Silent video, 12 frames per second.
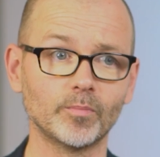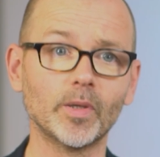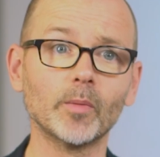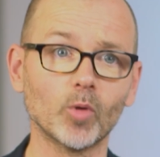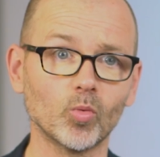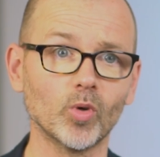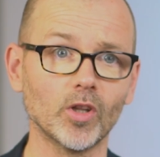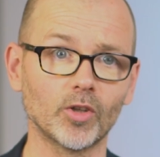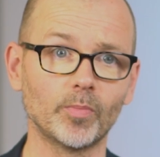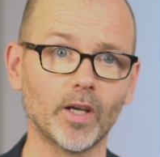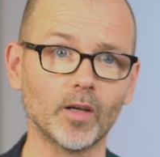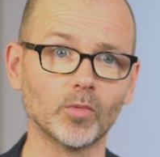people will
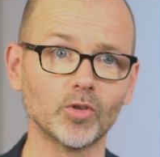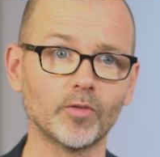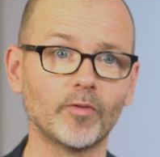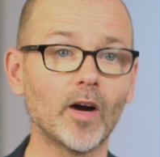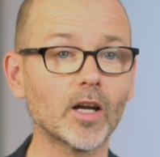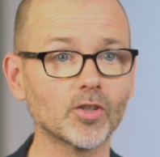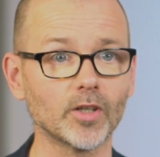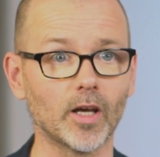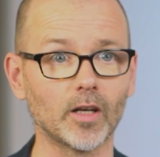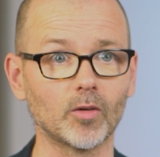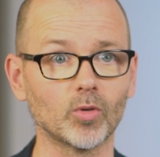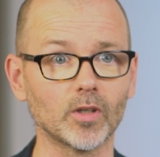not be able to function
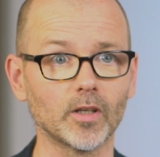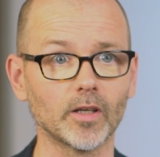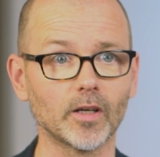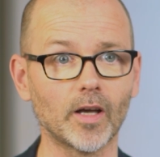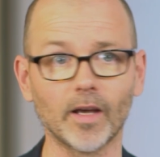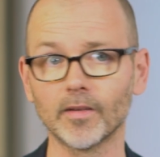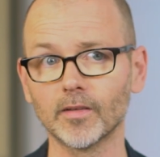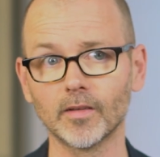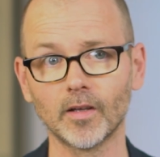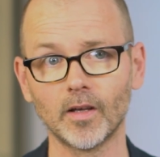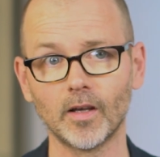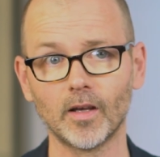adequately as
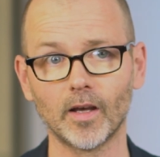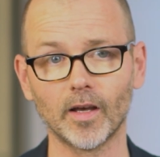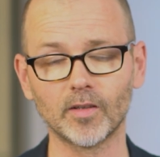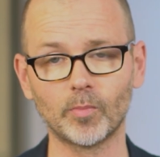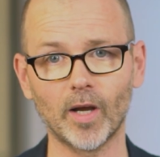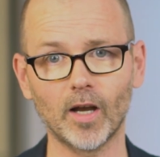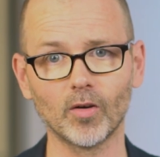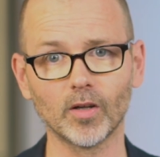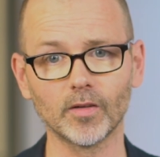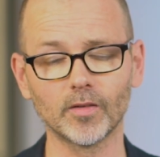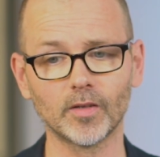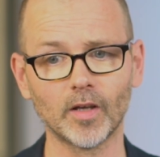
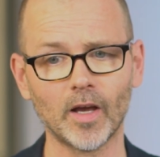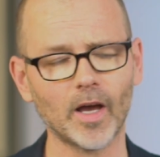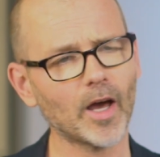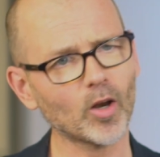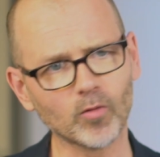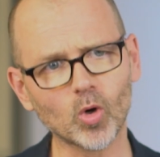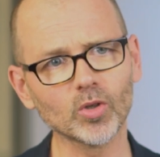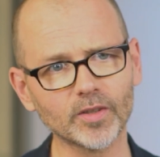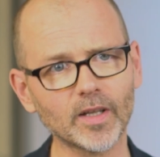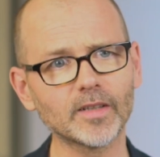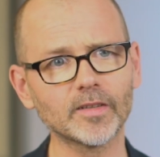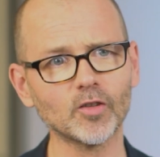parents. And of course,
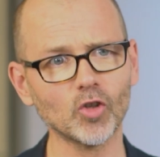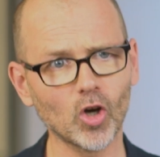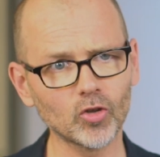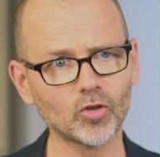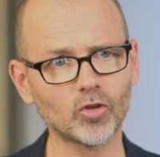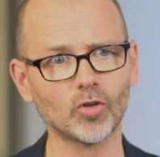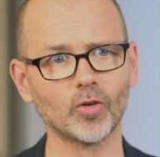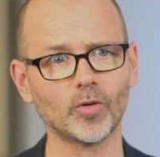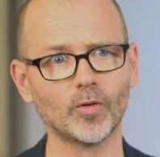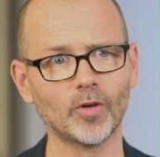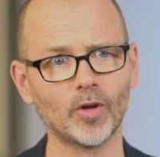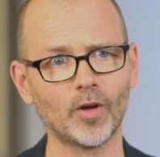that's not
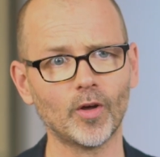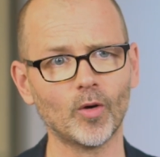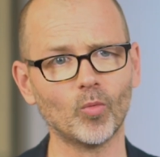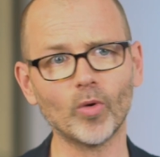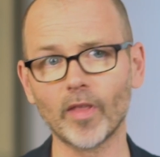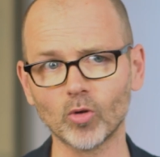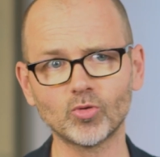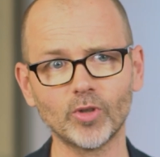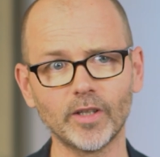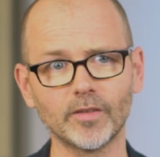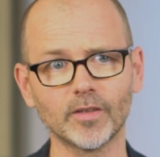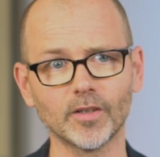without
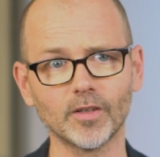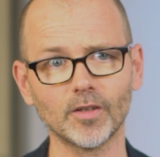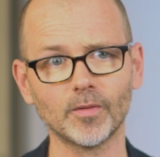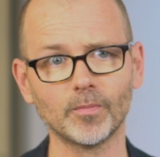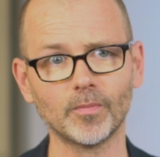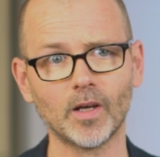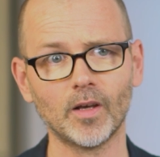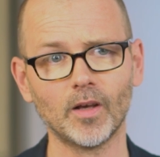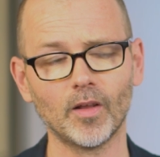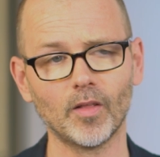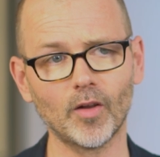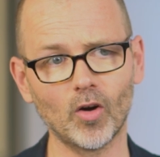reason.
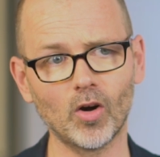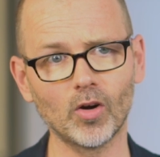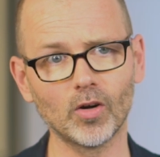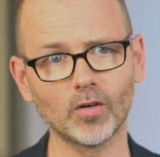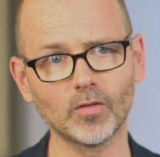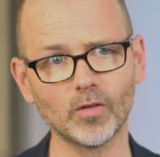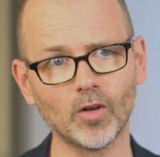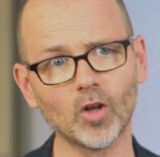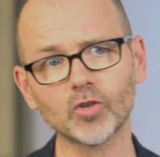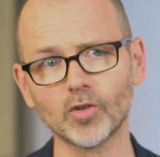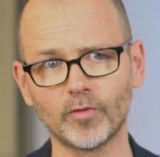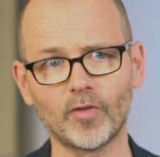There are
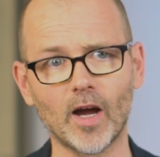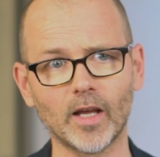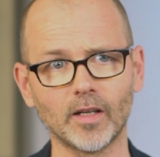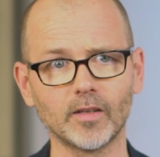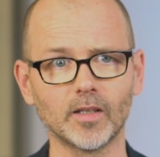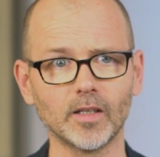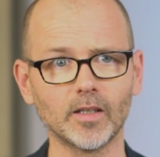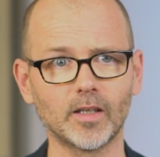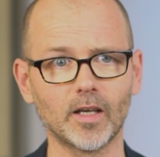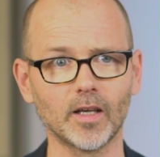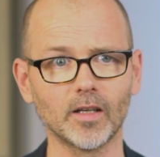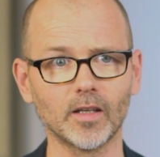lots of findings
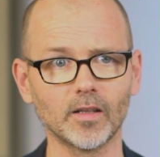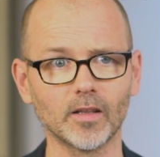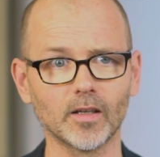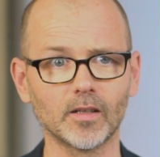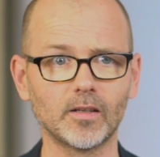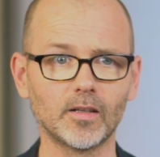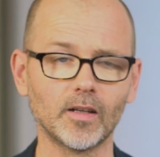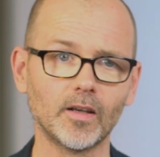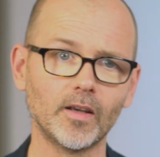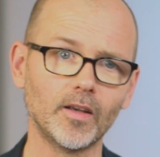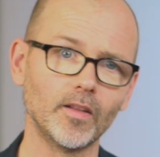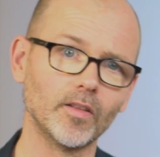indicating that
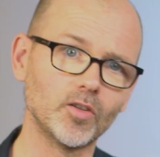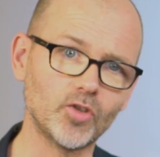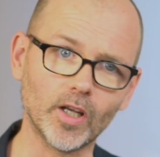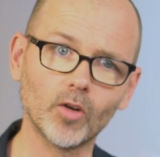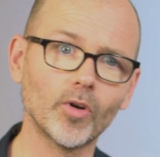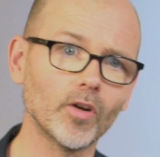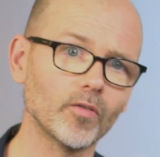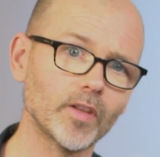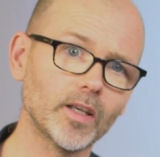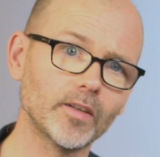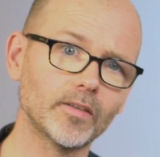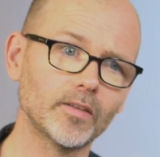the children of
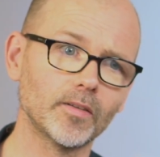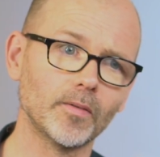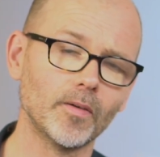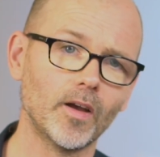these